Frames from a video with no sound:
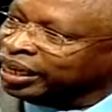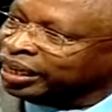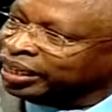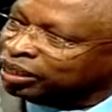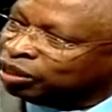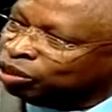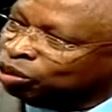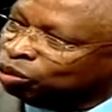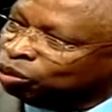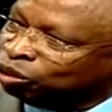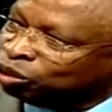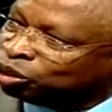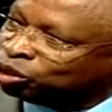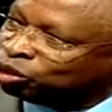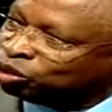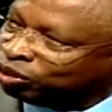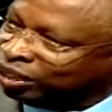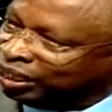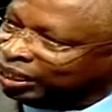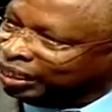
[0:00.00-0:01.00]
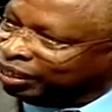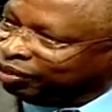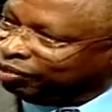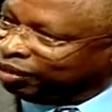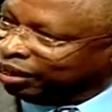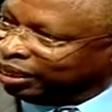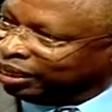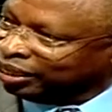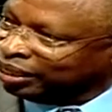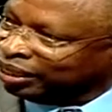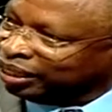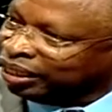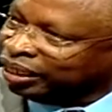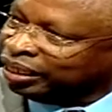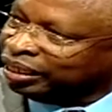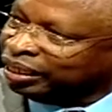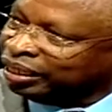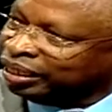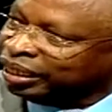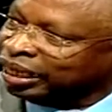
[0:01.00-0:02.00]
it goes to the liver,
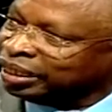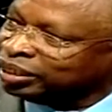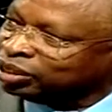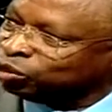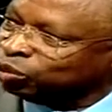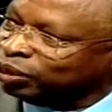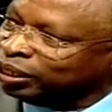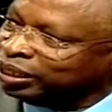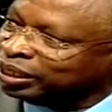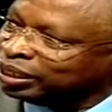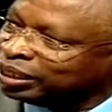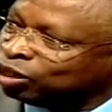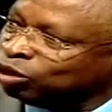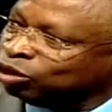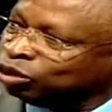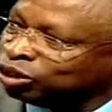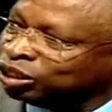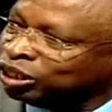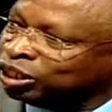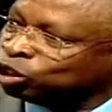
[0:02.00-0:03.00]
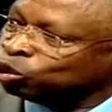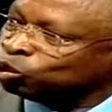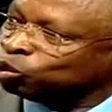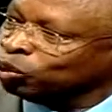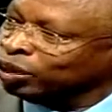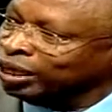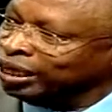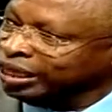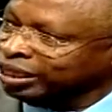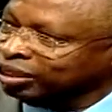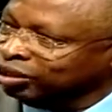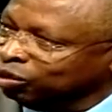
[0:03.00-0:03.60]
and that's where it causes swelling,